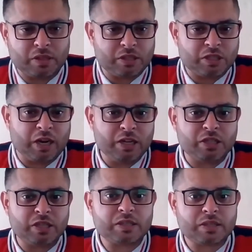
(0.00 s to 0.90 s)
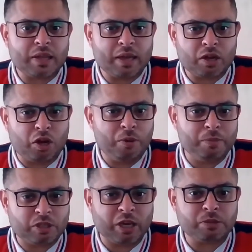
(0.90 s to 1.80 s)
challenges that climate
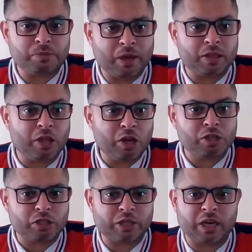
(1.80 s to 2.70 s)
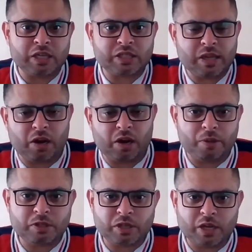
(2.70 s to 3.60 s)
change bring, and the urgent challenges that
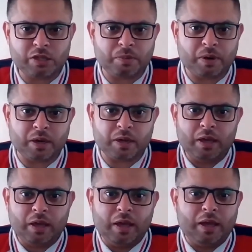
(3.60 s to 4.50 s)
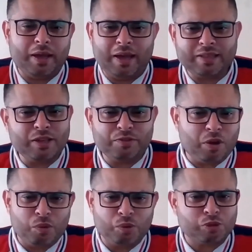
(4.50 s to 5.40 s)
climate change bring. And then you've got
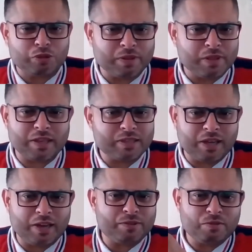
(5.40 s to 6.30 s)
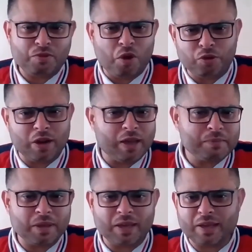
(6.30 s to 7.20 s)
all sorts of other things like road
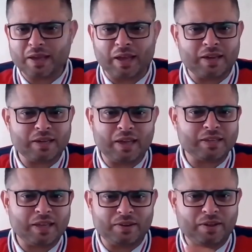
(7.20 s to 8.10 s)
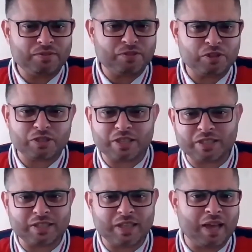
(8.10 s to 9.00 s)
naming and features such
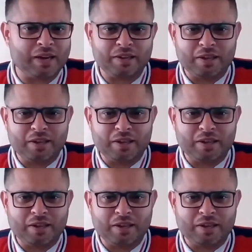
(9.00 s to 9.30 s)
as that, and